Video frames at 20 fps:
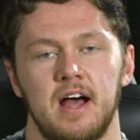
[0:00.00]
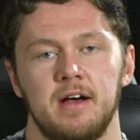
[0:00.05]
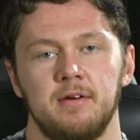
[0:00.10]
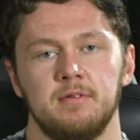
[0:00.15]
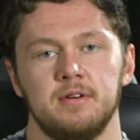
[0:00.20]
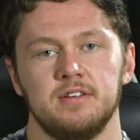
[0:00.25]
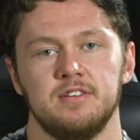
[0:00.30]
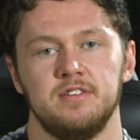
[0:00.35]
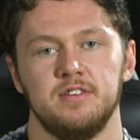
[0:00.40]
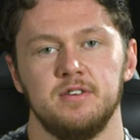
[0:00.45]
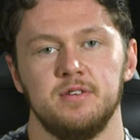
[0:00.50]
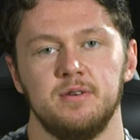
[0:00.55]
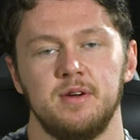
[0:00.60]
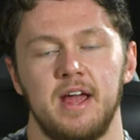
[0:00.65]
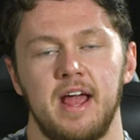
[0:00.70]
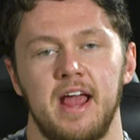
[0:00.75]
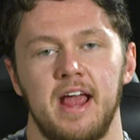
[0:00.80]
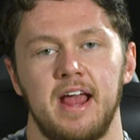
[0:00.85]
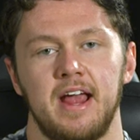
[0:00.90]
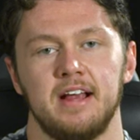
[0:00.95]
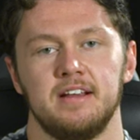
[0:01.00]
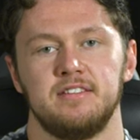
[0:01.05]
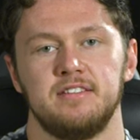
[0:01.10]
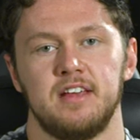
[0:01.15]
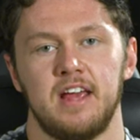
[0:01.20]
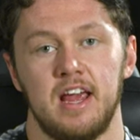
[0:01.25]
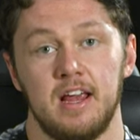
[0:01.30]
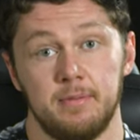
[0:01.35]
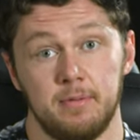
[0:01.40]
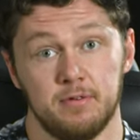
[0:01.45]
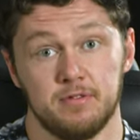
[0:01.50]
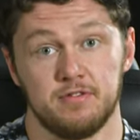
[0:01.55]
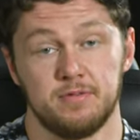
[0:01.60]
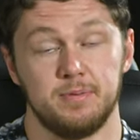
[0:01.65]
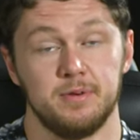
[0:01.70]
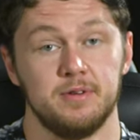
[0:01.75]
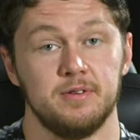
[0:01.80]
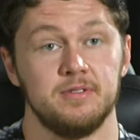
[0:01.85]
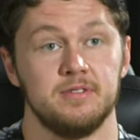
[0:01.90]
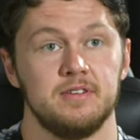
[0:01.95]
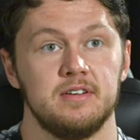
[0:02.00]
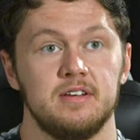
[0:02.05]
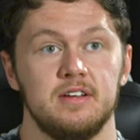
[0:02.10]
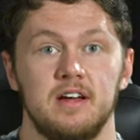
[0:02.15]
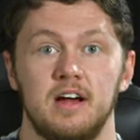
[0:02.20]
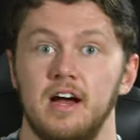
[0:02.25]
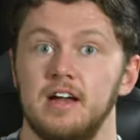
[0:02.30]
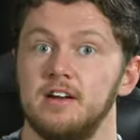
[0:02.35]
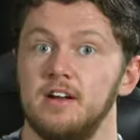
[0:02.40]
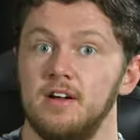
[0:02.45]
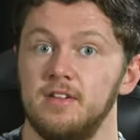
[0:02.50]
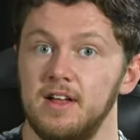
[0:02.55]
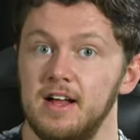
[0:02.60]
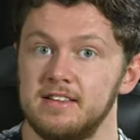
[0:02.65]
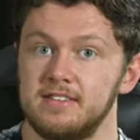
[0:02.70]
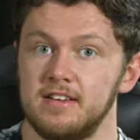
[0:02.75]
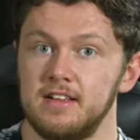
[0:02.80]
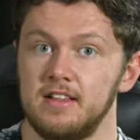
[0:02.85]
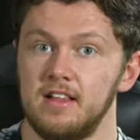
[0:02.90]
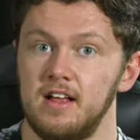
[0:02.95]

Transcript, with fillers: I would do a tablespoon. I know that's a